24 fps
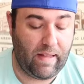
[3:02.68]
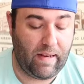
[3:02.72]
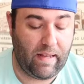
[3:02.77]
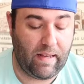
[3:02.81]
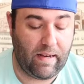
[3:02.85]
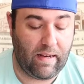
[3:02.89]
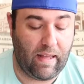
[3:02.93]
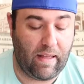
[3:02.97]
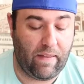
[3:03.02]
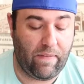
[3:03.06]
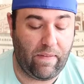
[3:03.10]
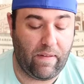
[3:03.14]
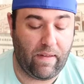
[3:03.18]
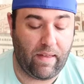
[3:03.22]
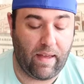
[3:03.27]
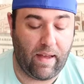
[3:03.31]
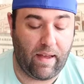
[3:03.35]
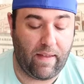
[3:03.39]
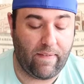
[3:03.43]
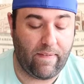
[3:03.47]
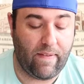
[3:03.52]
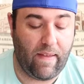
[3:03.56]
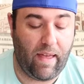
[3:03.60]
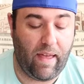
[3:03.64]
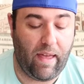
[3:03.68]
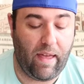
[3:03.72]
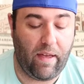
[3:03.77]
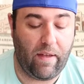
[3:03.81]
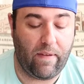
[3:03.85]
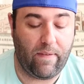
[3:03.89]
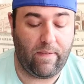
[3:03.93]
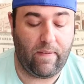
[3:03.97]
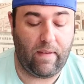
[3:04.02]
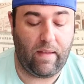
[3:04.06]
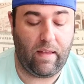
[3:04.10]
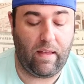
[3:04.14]
eating at the guy's
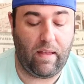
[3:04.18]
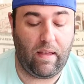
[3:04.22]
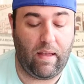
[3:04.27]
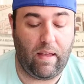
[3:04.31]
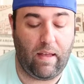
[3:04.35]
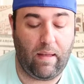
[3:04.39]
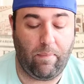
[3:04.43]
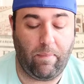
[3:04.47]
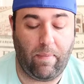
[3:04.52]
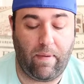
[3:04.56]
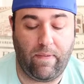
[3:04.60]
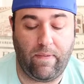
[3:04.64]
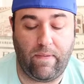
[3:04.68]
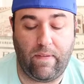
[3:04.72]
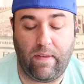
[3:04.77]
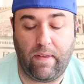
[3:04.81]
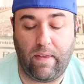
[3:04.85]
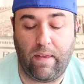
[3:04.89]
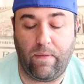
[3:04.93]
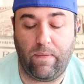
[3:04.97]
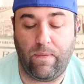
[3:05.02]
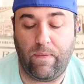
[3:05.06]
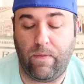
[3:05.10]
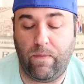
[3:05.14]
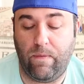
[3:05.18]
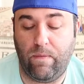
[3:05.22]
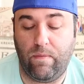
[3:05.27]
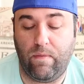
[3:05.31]
house and basically gives